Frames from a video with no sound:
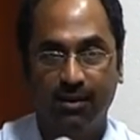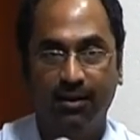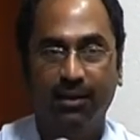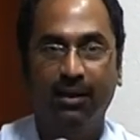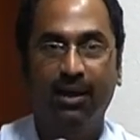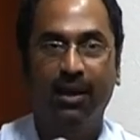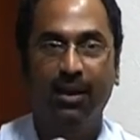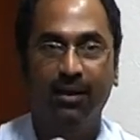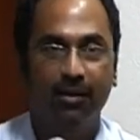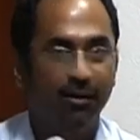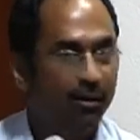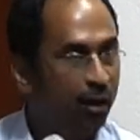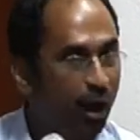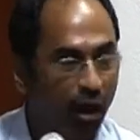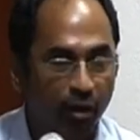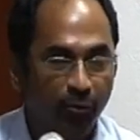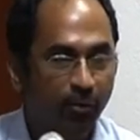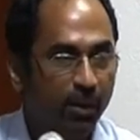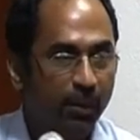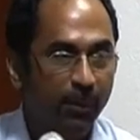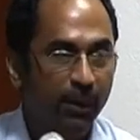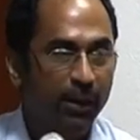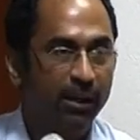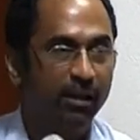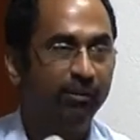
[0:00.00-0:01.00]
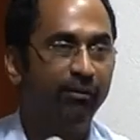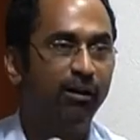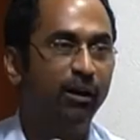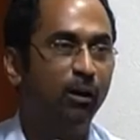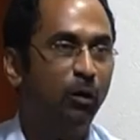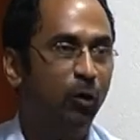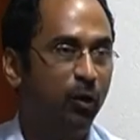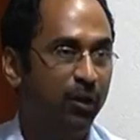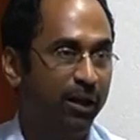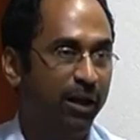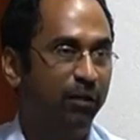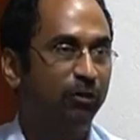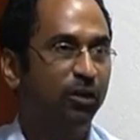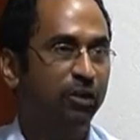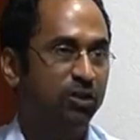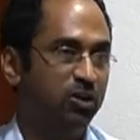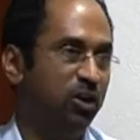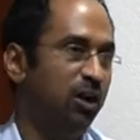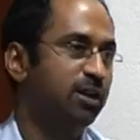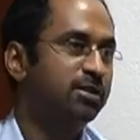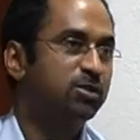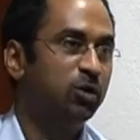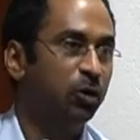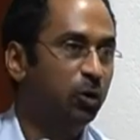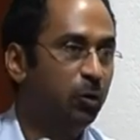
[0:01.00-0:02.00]
Okay? A lot of people in the world don't have the
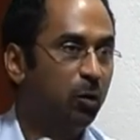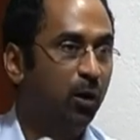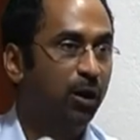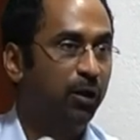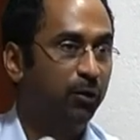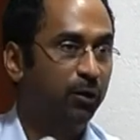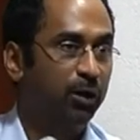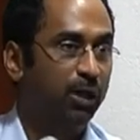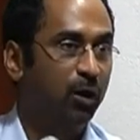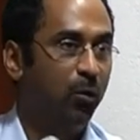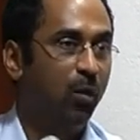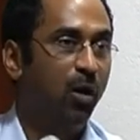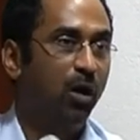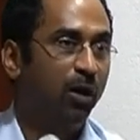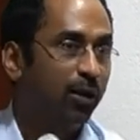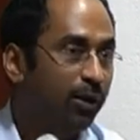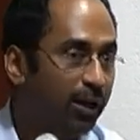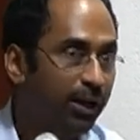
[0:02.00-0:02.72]
choice to do whatever they want.